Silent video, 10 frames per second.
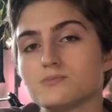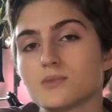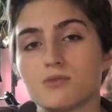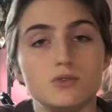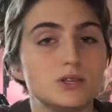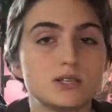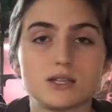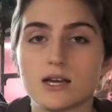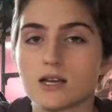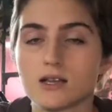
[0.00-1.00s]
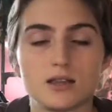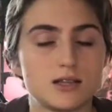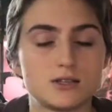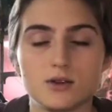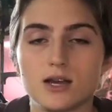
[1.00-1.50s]
If you dislike it, that's
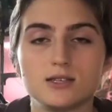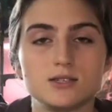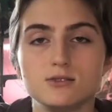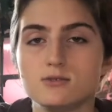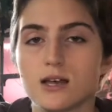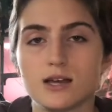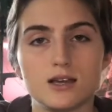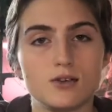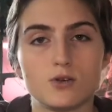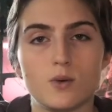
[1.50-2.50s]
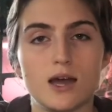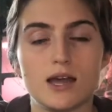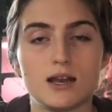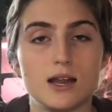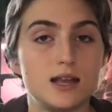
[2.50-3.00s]
okay too. Like, either way,
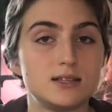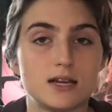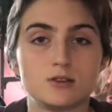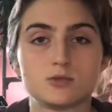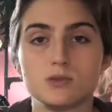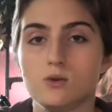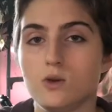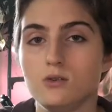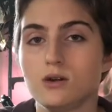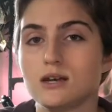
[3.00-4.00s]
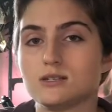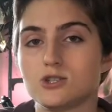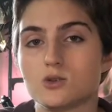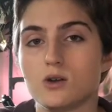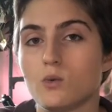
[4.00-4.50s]
it tells me what you guys
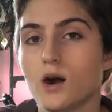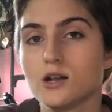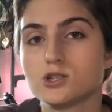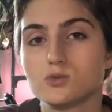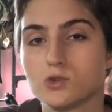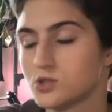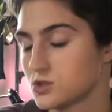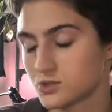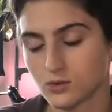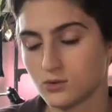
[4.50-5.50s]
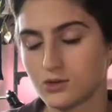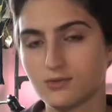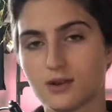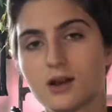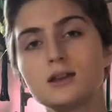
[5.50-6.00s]
enjoy to watch, which is totally
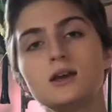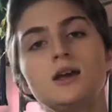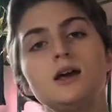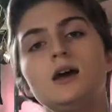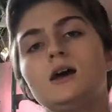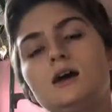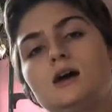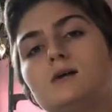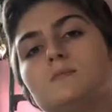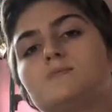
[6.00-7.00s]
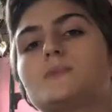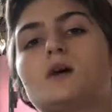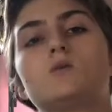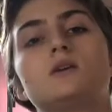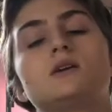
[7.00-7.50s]
fine. I
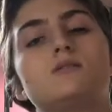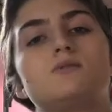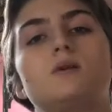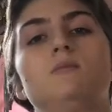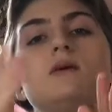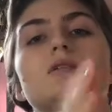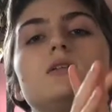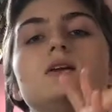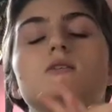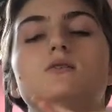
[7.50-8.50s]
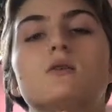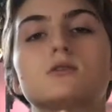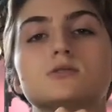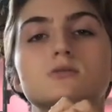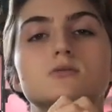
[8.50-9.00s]
want to give a big thank you
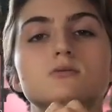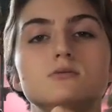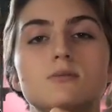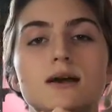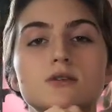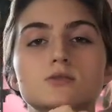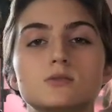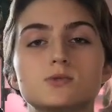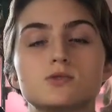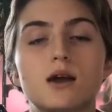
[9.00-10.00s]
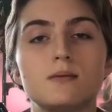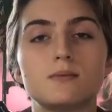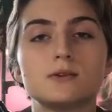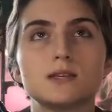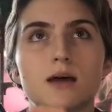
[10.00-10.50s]
also to my new
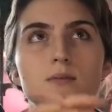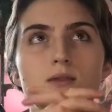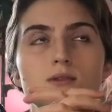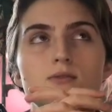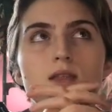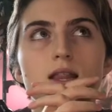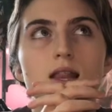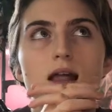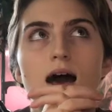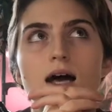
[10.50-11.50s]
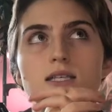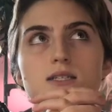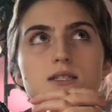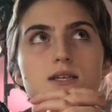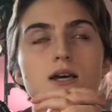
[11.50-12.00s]
subscribers. I believe in the last